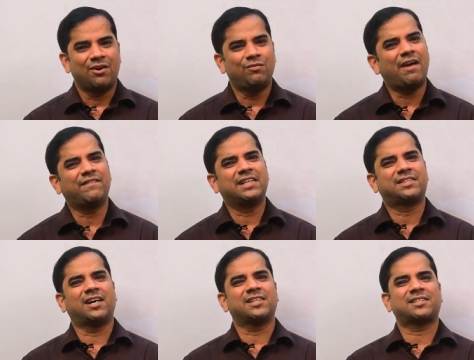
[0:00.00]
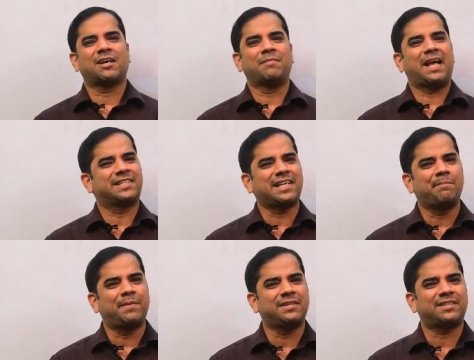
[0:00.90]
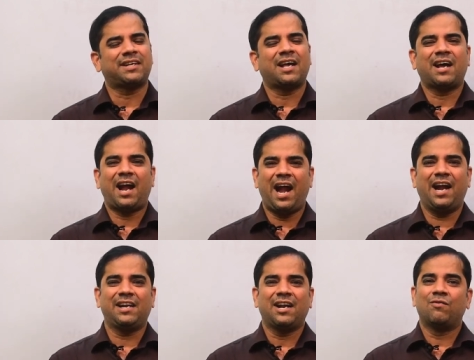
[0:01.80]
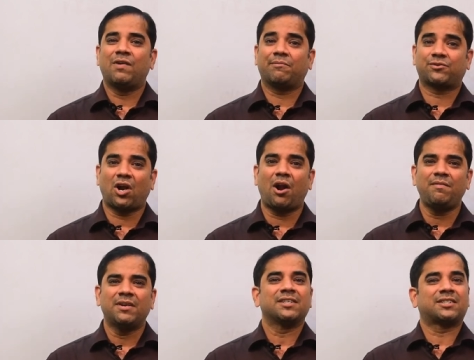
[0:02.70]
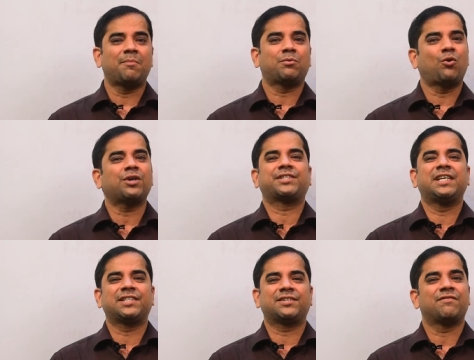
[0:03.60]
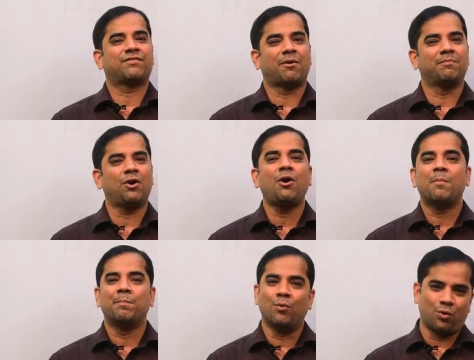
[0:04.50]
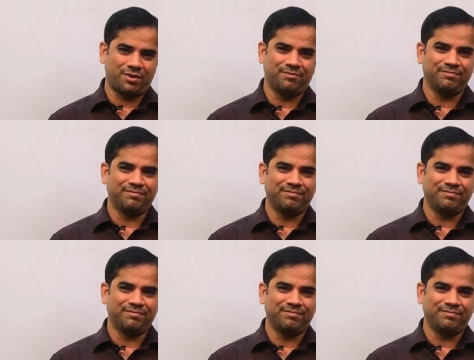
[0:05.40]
We have discussed some examples and we have solved some questions from your book.